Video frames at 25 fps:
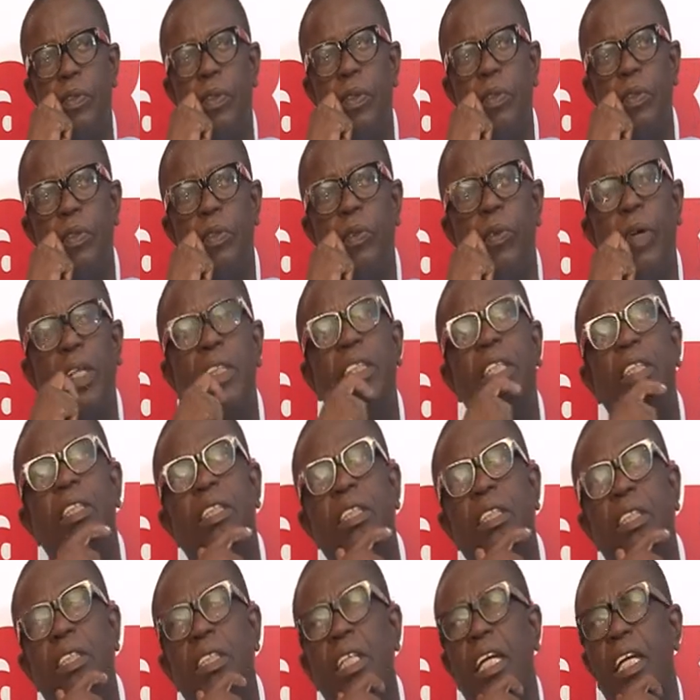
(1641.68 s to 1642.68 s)
to what
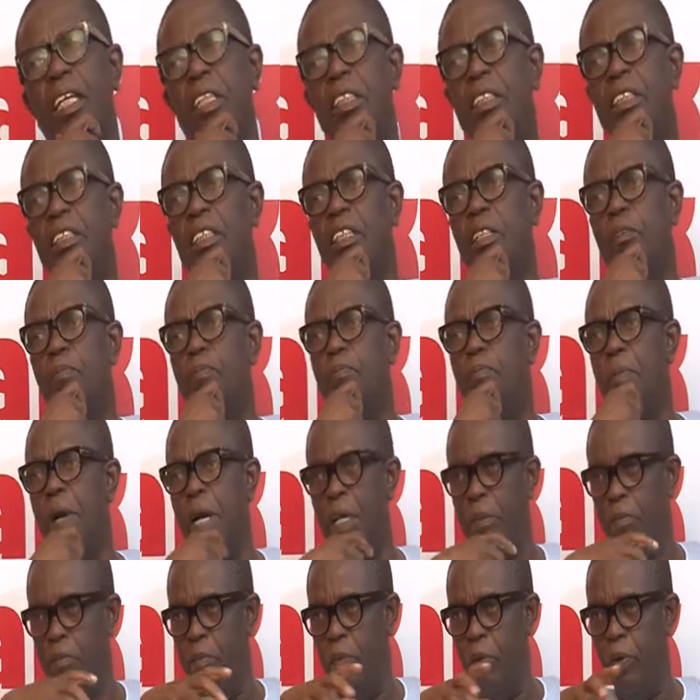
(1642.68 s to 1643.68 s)
extent did
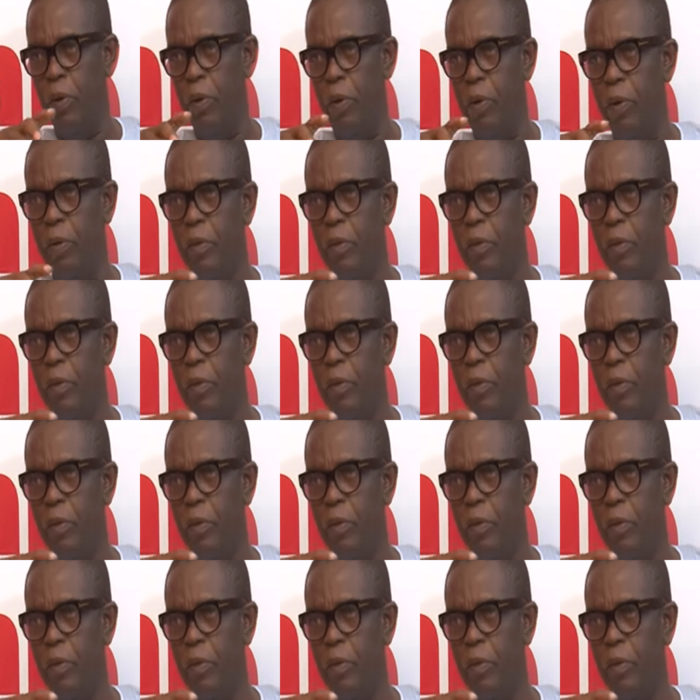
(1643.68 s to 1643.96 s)
Padmore